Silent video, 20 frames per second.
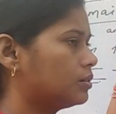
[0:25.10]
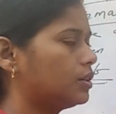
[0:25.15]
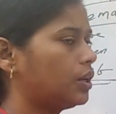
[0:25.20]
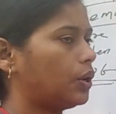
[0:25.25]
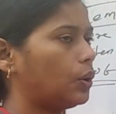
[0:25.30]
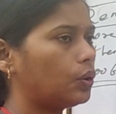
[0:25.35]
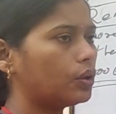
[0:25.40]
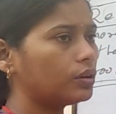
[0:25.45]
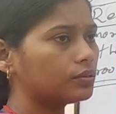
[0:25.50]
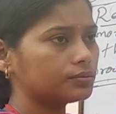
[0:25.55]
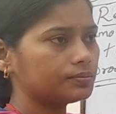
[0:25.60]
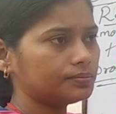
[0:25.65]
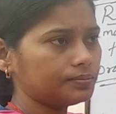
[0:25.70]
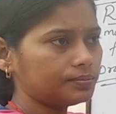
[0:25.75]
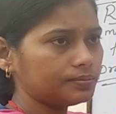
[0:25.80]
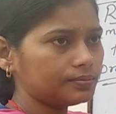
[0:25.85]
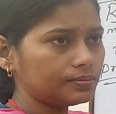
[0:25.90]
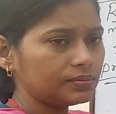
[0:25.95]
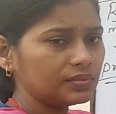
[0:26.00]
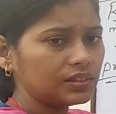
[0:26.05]
your
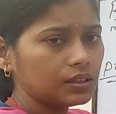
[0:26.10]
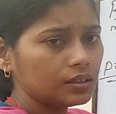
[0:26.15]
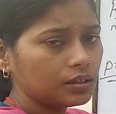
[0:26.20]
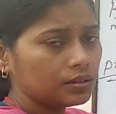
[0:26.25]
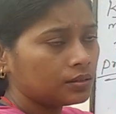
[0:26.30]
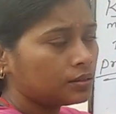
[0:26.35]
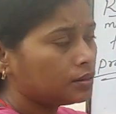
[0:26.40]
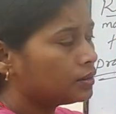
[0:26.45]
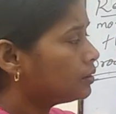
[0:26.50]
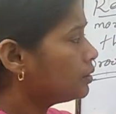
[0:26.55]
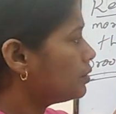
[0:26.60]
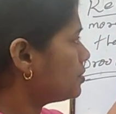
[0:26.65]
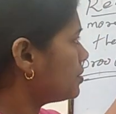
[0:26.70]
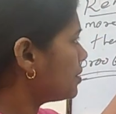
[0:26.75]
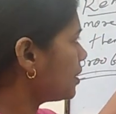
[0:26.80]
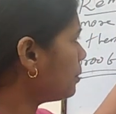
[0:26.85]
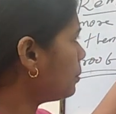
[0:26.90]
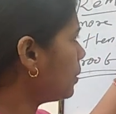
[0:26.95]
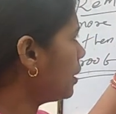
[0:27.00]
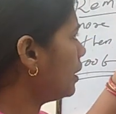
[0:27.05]

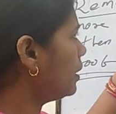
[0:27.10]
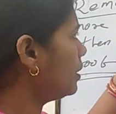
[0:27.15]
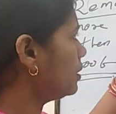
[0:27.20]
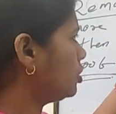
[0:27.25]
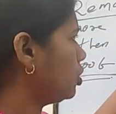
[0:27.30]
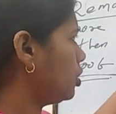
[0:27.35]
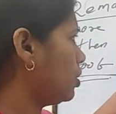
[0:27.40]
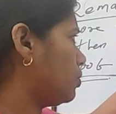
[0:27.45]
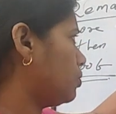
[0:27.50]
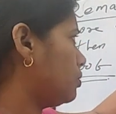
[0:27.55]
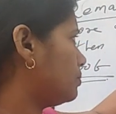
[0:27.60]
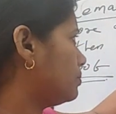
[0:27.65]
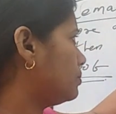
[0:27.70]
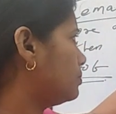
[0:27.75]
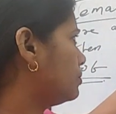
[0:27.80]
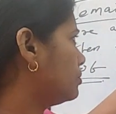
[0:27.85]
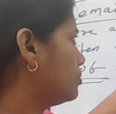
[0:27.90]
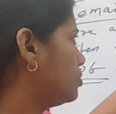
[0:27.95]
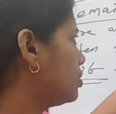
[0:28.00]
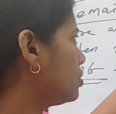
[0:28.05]
remainder theorem.
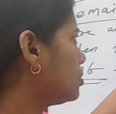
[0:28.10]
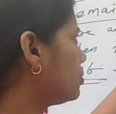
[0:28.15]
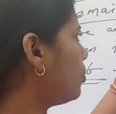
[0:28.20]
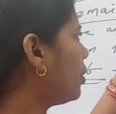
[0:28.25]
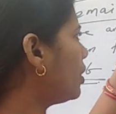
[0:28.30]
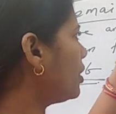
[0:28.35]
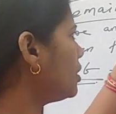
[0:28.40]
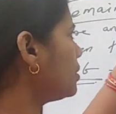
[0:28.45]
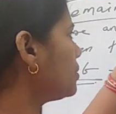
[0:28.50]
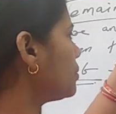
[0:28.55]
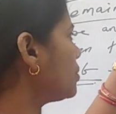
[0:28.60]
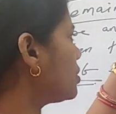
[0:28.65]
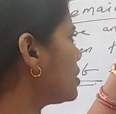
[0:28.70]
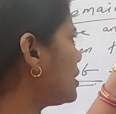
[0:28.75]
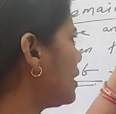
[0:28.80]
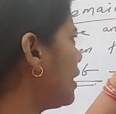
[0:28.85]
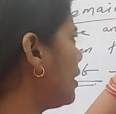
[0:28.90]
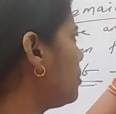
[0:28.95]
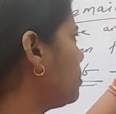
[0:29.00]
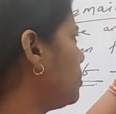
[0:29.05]
So what is your
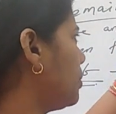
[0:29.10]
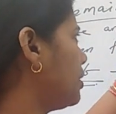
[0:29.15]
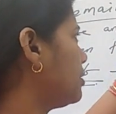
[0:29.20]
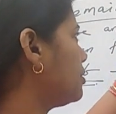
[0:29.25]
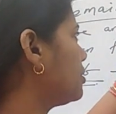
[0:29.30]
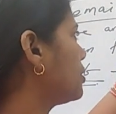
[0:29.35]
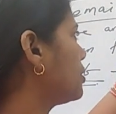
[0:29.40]
statement?